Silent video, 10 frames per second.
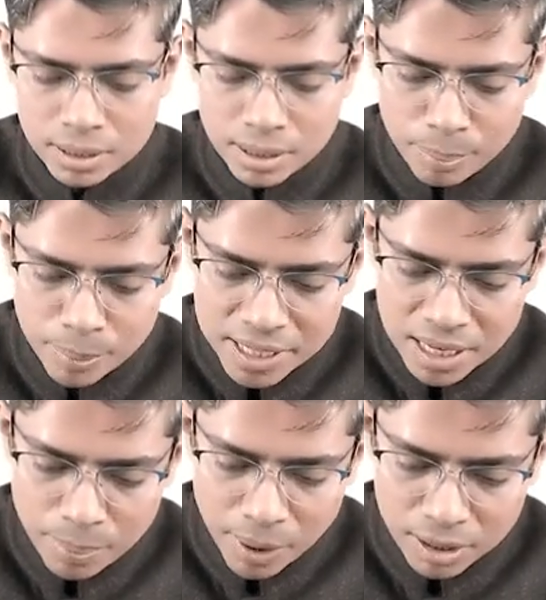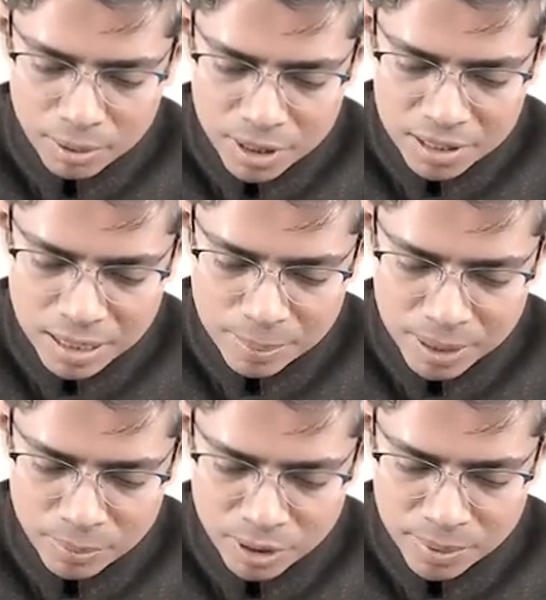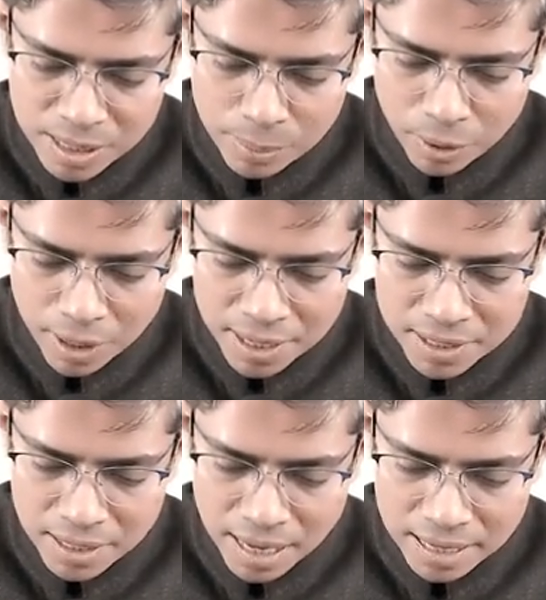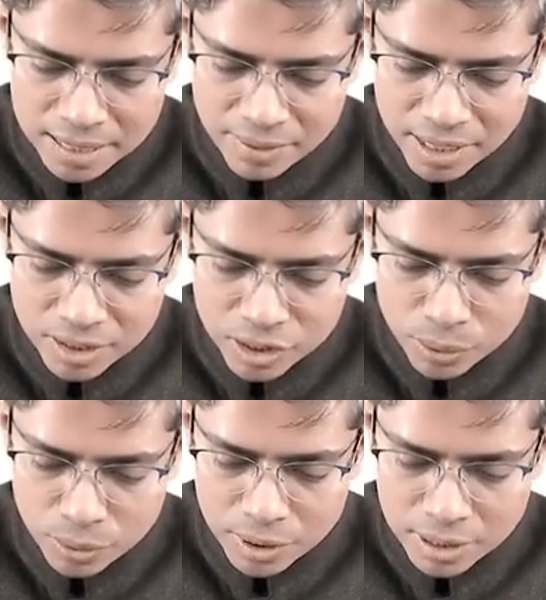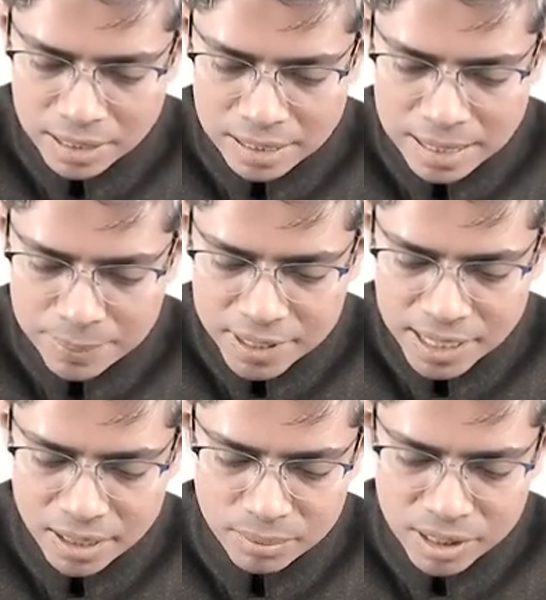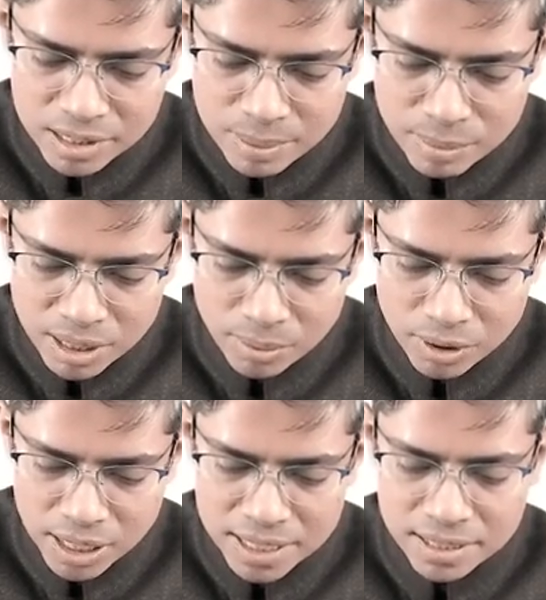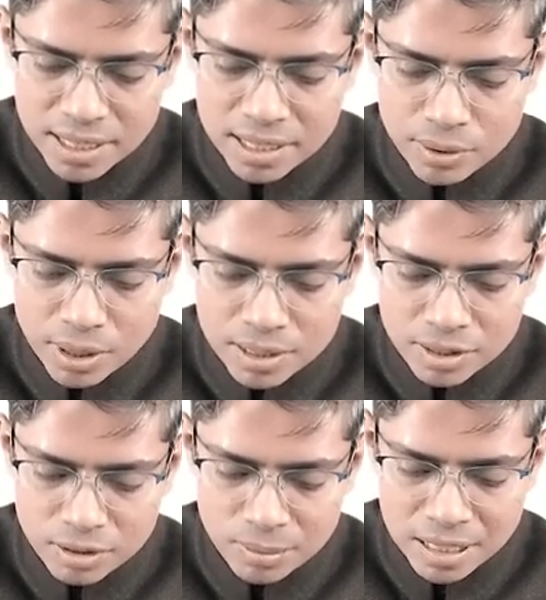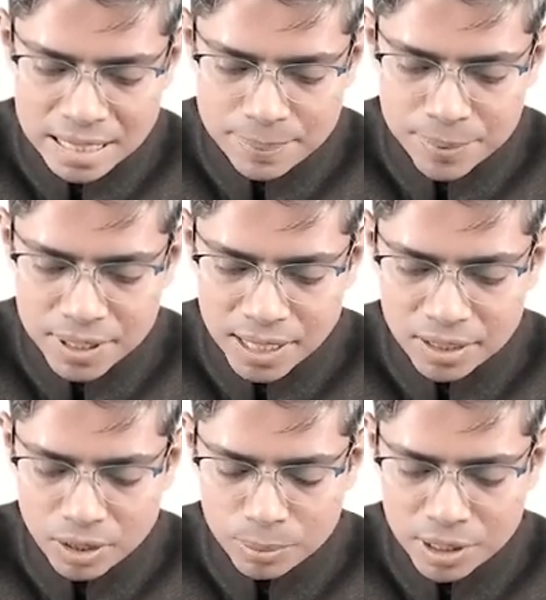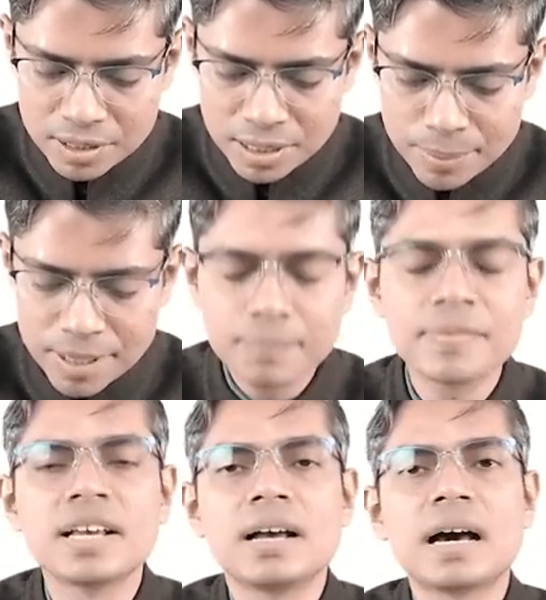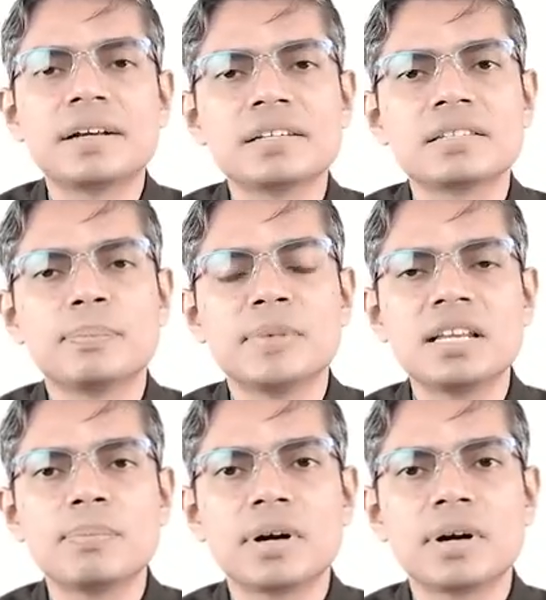The middle part of the septum will be depolarized, and if I ask you left side of the septum or right side, your answer will be left side of the septum, and it is the middle